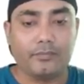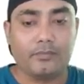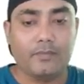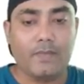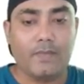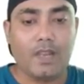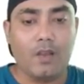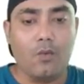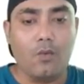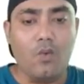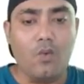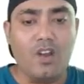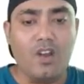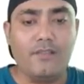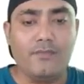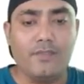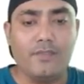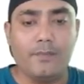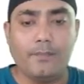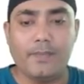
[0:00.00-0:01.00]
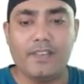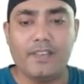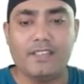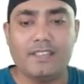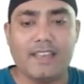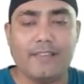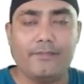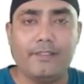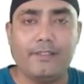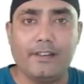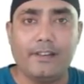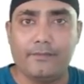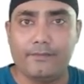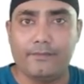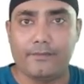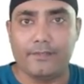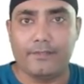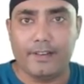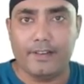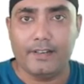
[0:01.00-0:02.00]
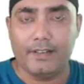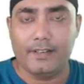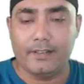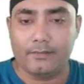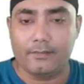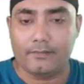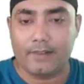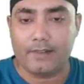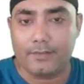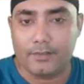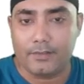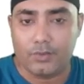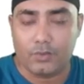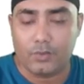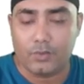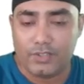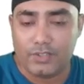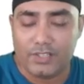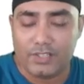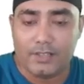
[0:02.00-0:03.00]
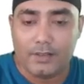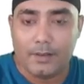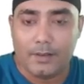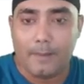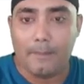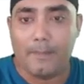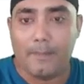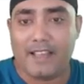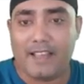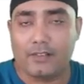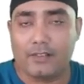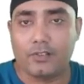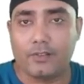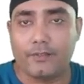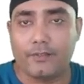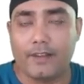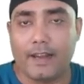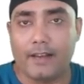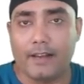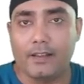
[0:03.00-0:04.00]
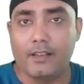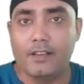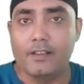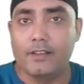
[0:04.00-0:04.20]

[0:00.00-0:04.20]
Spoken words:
one of the best affiliate friendly traffic sources Microsoft ad.